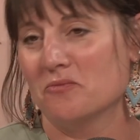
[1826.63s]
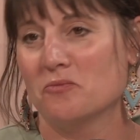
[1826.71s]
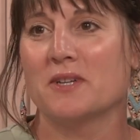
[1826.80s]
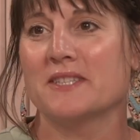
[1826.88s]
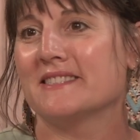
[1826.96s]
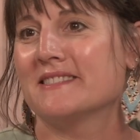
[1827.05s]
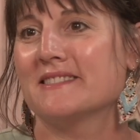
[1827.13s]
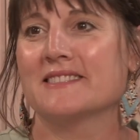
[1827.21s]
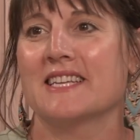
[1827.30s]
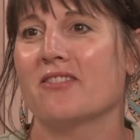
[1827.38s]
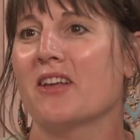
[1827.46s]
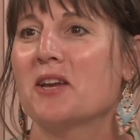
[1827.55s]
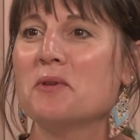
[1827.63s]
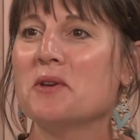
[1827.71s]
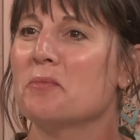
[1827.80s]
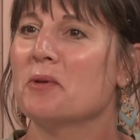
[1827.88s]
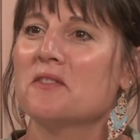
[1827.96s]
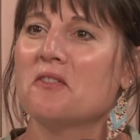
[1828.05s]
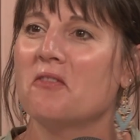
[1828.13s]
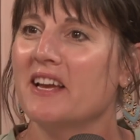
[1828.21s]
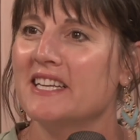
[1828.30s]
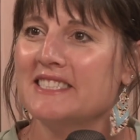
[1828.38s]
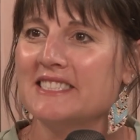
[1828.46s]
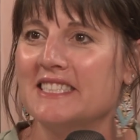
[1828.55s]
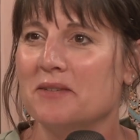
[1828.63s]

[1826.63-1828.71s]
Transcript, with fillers: What's it like being a part of the legacy?